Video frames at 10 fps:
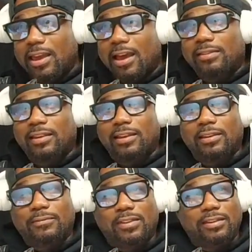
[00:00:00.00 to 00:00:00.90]
I think
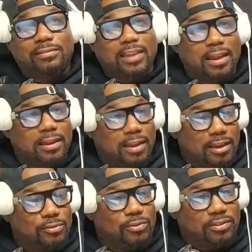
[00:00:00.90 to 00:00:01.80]
if this day and
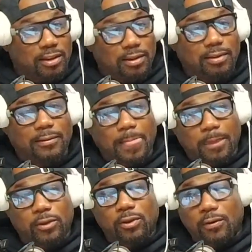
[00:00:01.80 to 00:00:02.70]
age was here,
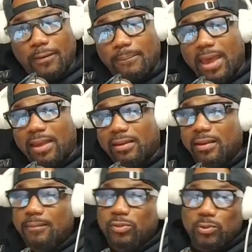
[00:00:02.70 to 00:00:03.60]
you know, and Mac
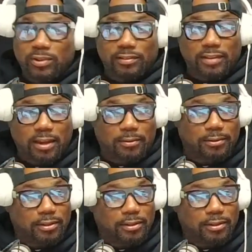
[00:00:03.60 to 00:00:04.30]
come through this era,